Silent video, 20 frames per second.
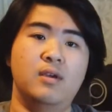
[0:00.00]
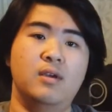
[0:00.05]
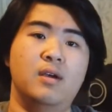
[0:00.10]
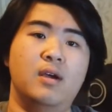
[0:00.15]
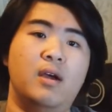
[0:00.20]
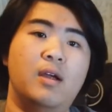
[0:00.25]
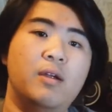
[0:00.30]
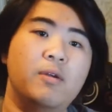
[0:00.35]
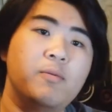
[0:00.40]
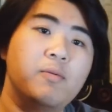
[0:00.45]

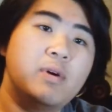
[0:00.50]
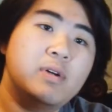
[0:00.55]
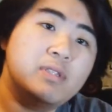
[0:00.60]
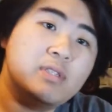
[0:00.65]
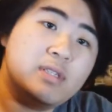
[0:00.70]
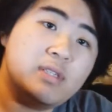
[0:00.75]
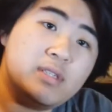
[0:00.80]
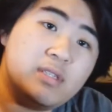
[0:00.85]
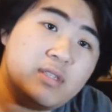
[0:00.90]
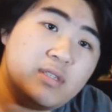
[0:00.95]
Hi everyone,
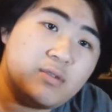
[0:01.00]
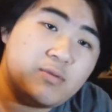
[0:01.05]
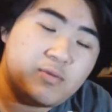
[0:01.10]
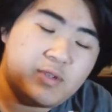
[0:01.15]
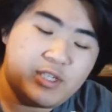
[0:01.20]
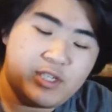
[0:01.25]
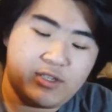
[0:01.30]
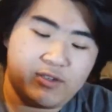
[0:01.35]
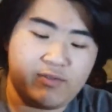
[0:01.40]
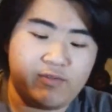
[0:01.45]
this is
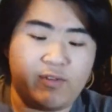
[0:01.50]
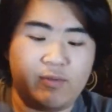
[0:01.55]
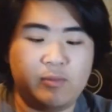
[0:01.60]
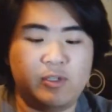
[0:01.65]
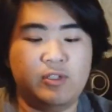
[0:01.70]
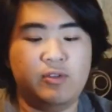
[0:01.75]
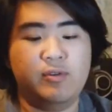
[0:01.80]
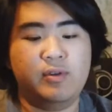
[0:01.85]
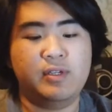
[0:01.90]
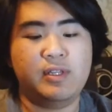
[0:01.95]
Richard from
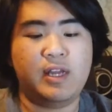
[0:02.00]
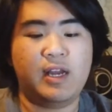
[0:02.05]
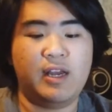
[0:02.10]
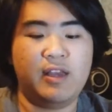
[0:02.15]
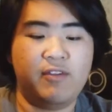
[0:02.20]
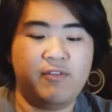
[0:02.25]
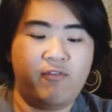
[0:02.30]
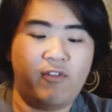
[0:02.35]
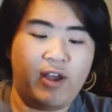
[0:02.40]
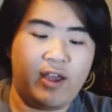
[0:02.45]
Student
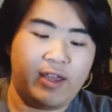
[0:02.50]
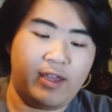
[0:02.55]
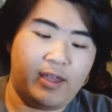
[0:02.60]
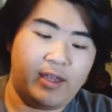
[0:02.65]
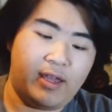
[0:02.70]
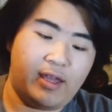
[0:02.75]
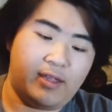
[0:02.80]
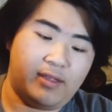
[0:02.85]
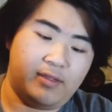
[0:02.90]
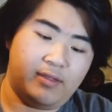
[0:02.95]
Hi-Fi,
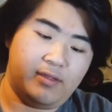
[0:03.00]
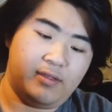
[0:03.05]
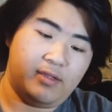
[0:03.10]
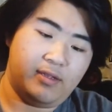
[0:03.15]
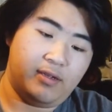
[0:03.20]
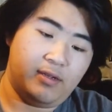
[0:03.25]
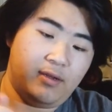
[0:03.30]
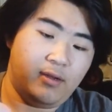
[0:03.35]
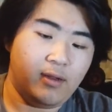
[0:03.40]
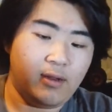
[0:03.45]
and
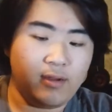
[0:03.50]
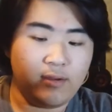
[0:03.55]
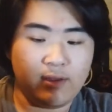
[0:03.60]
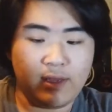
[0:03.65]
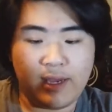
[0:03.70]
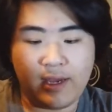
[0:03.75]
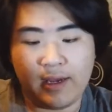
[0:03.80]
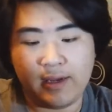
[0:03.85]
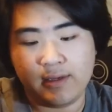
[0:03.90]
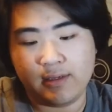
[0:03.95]

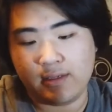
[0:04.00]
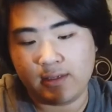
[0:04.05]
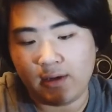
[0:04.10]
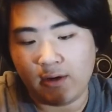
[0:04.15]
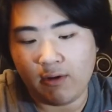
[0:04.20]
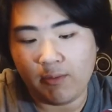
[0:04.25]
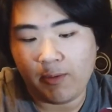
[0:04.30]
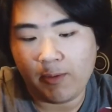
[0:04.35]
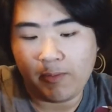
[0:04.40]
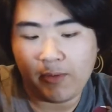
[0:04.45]
it's
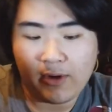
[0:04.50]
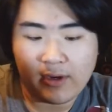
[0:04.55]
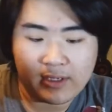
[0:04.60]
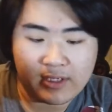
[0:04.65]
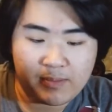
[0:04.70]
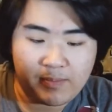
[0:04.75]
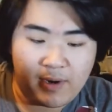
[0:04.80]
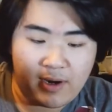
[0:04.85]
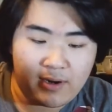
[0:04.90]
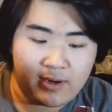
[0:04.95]
open box
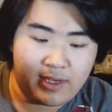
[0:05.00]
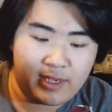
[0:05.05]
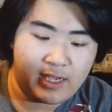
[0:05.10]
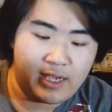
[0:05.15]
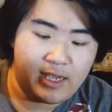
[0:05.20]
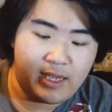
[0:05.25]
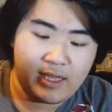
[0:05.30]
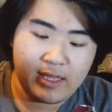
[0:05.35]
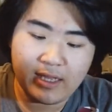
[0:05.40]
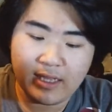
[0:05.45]
part
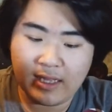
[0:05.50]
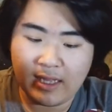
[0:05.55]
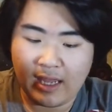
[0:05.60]
again.